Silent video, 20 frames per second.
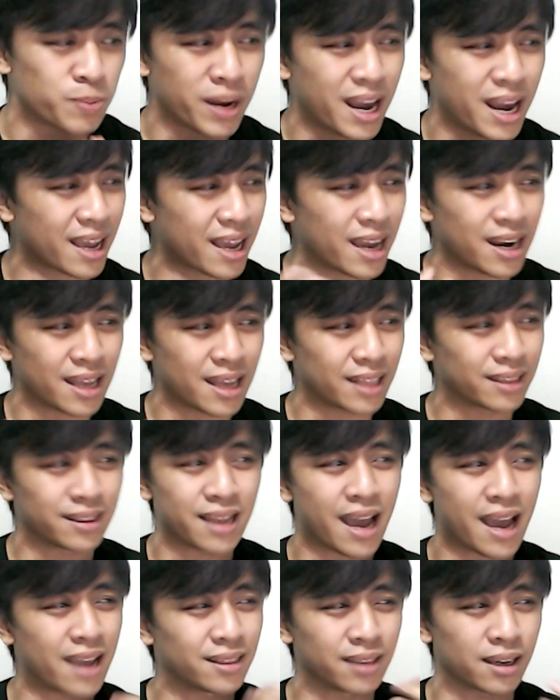but I kind of
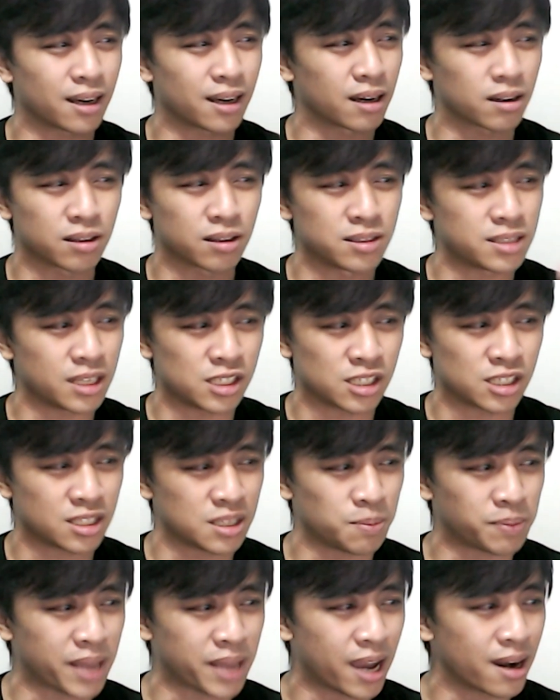had like a
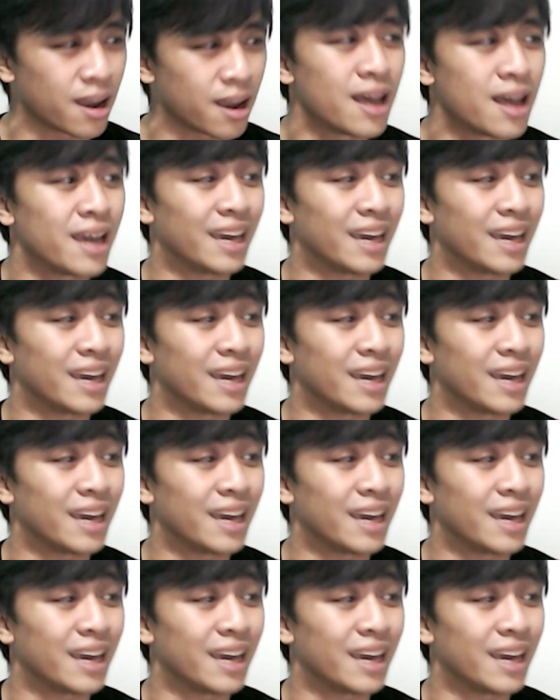contingency plan.